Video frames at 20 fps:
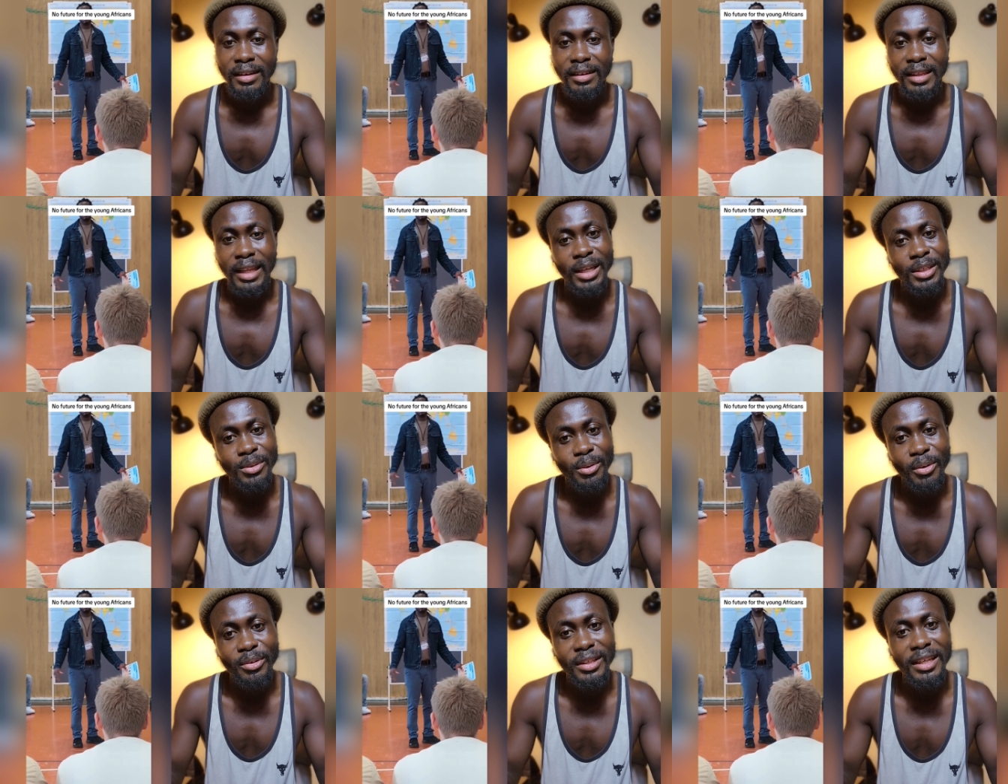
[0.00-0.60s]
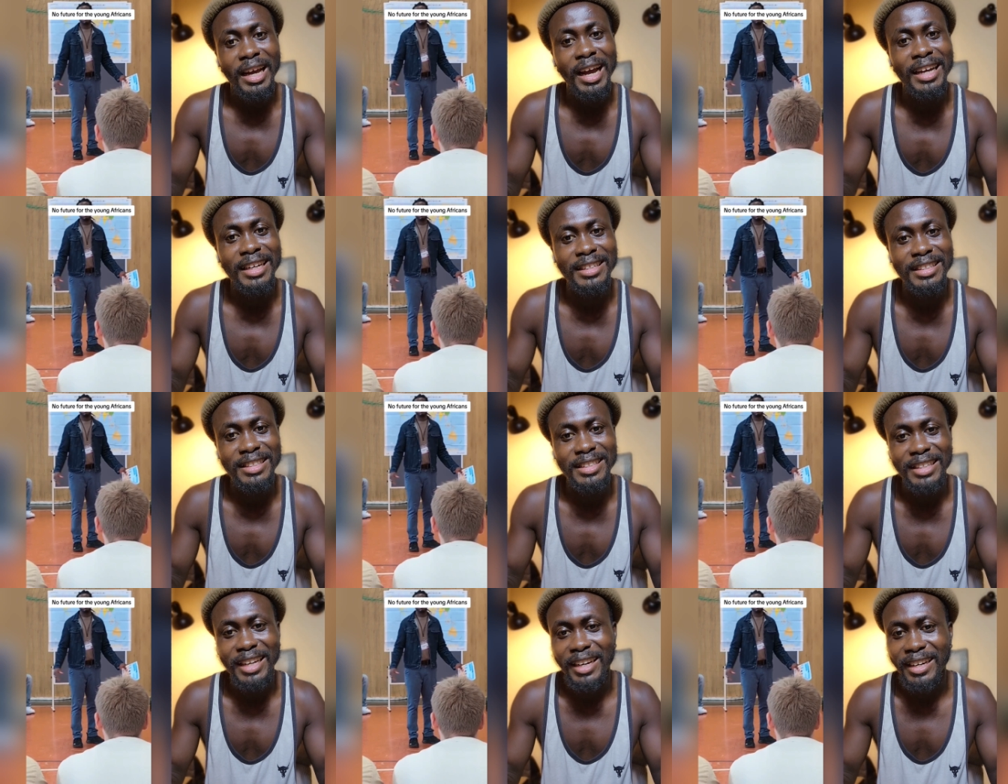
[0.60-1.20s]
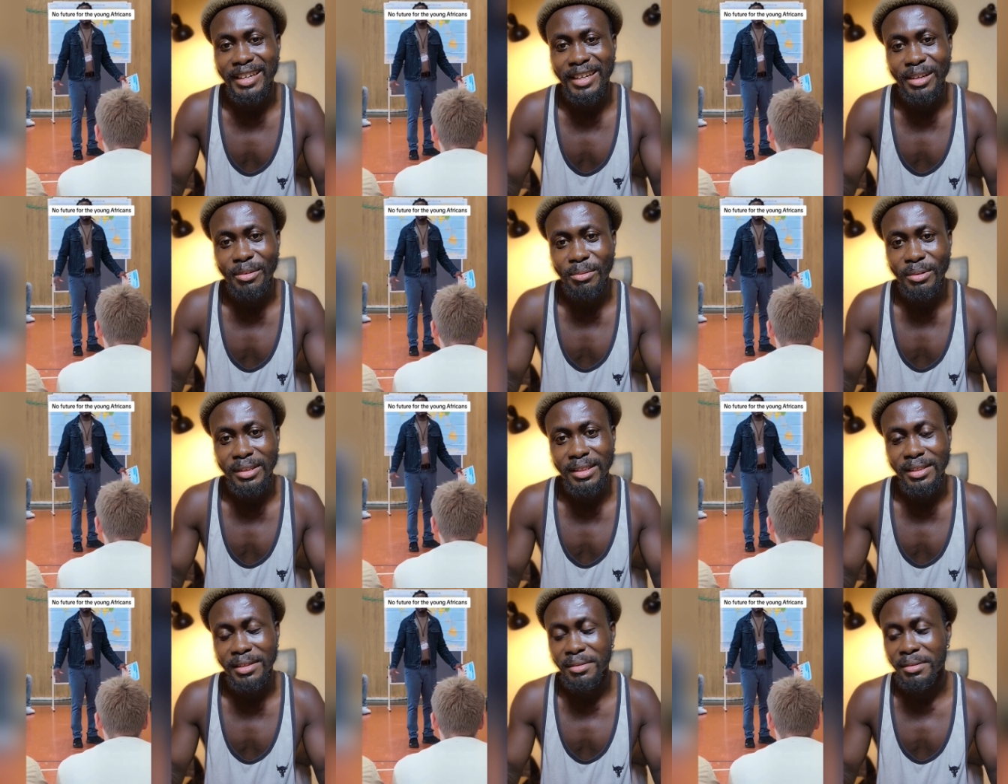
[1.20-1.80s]
That's what I disagree
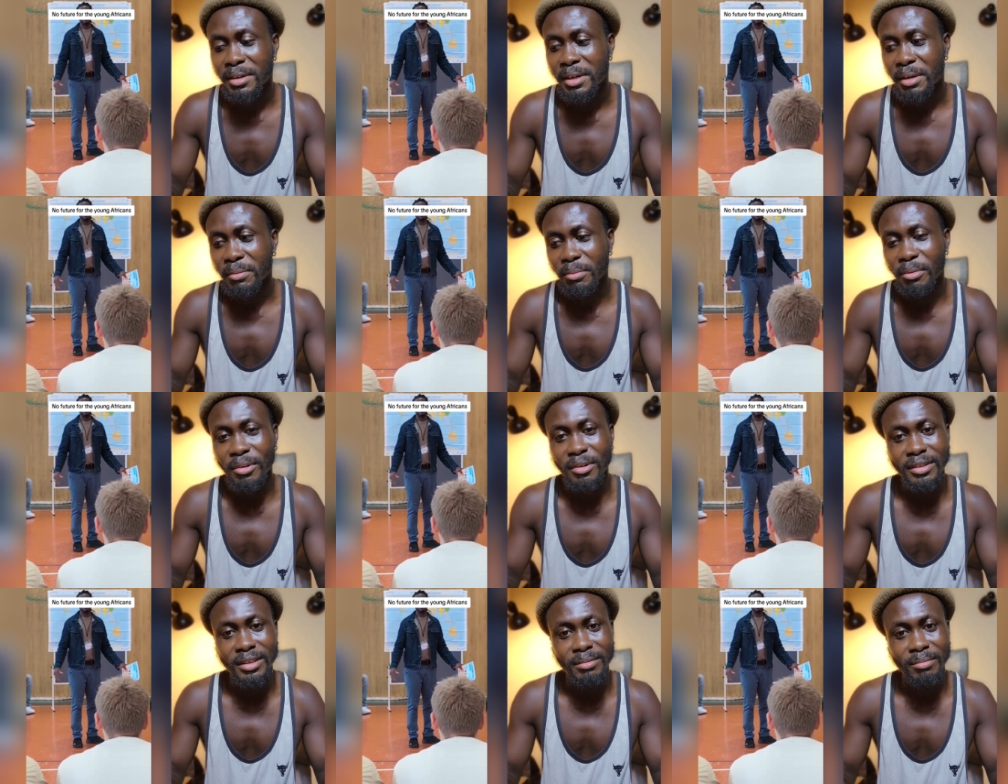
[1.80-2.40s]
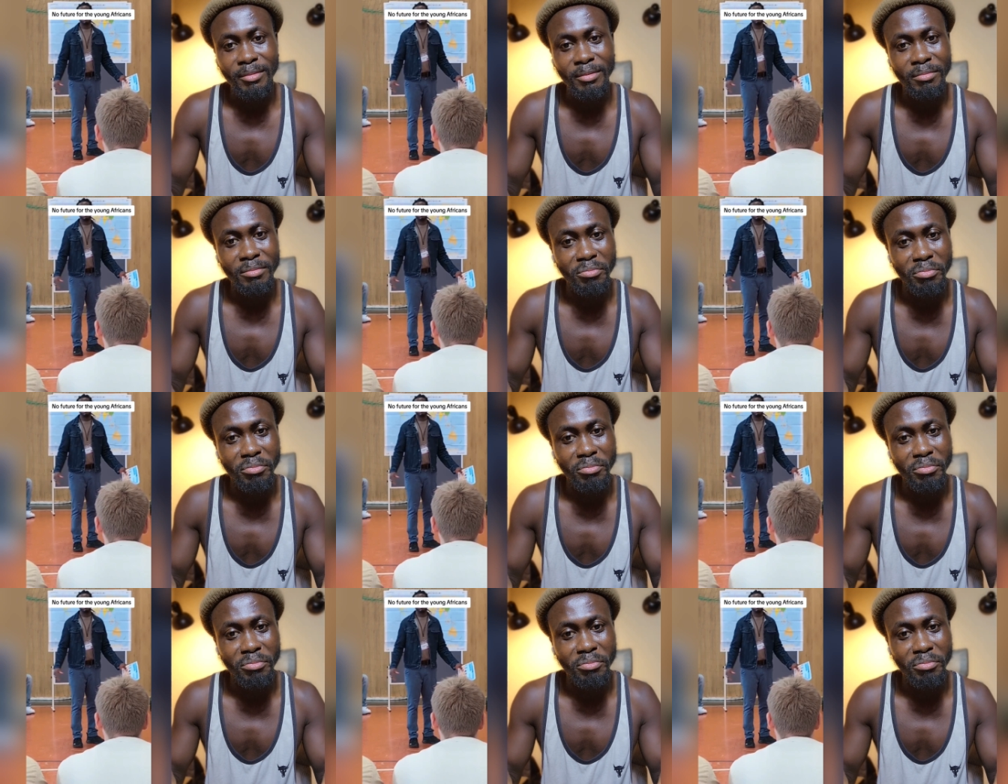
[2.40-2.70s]
with because